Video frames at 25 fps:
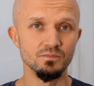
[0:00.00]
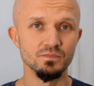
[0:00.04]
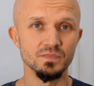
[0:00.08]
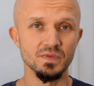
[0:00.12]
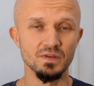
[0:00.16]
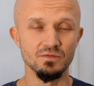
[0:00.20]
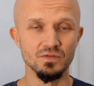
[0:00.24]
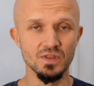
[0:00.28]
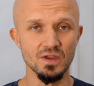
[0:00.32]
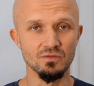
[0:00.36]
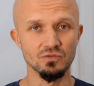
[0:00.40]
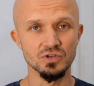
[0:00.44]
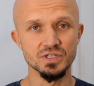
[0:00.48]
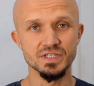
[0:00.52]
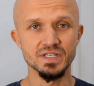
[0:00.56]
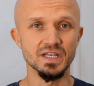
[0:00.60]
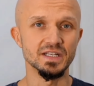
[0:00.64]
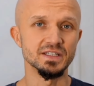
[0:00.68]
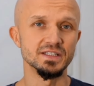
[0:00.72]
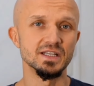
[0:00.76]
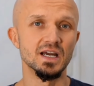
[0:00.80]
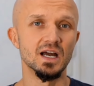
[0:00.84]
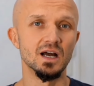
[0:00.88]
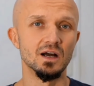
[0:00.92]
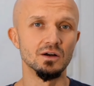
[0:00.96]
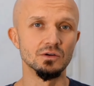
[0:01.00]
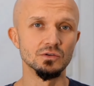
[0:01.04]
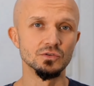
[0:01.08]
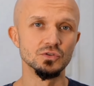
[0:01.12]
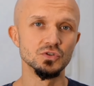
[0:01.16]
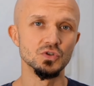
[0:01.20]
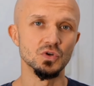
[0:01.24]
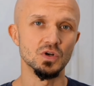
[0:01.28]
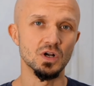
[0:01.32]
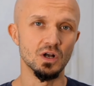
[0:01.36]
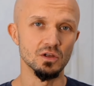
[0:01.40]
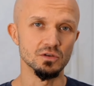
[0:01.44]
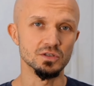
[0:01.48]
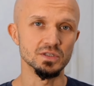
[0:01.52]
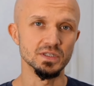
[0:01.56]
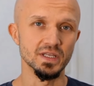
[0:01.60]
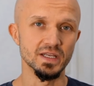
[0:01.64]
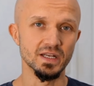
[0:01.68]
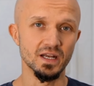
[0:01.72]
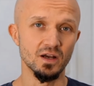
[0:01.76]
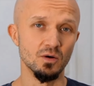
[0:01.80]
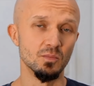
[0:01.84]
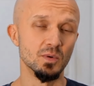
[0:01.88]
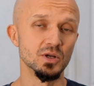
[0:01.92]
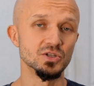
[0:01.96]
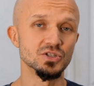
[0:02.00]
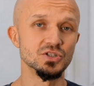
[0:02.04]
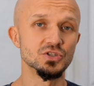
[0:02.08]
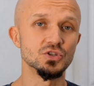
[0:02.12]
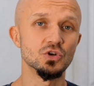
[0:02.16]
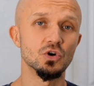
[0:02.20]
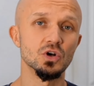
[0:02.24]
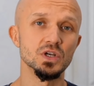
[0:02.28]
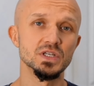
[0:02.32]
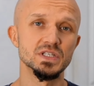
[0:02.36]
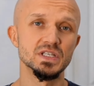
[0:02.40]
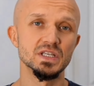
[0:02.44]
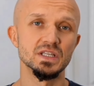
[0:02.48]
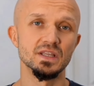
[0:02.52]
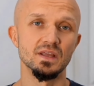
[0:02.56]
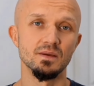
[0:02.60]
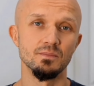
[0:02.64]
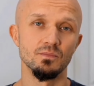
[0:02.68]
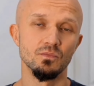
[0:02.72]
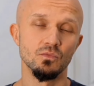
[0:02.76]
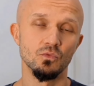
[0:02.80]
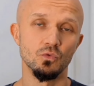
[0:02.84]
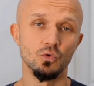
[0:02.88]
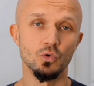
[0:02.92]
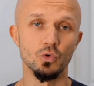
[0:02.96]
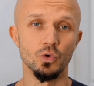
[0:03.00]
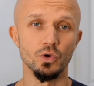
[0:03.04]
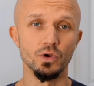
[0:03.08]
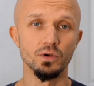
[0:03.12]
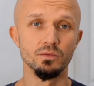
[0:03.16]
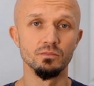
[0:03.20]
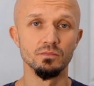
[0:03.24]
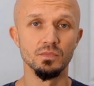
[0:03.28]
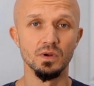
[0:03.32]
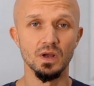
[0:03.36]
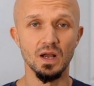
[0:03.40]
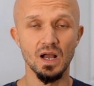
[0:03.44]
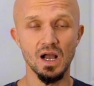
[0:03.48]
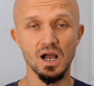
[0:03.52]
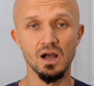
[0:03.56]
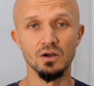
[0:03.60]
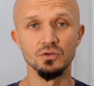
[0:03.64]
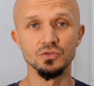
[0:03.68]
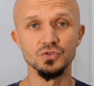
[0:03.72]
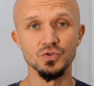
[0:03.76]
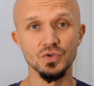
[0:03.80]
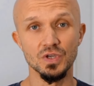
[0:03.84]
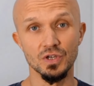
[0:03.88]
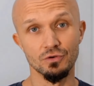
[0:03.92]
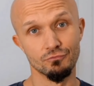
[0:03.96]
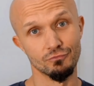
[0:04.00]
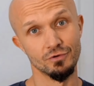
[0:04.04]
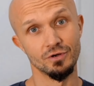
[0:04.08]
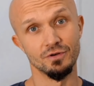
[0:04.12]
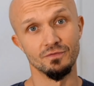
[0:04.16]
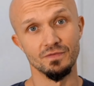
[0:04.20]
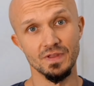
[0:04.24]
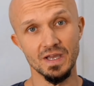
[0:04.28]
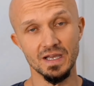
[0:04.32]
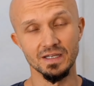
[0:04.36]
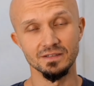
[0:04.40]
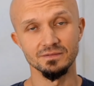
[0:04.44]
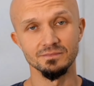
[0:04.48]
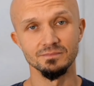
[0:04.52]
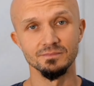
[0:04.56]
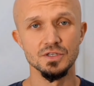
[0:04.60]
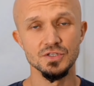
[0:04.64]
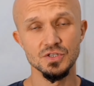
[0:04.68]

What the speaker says: They've never sat down to calculate how much it's costing them or how to get rid of that.